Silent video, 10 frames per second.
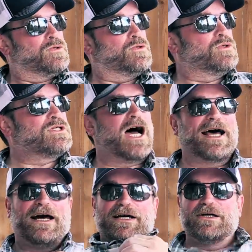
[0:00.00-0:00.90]
Woo, it's
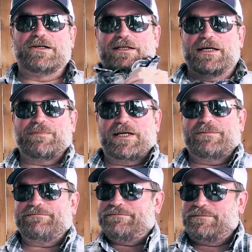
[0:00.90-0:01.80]
hot out here today,
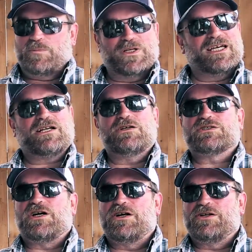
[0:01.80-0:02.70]
man. We're getting close
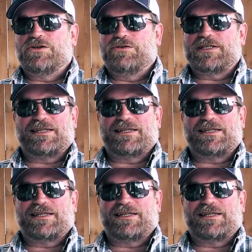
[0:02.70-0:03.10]
to 100 degrees.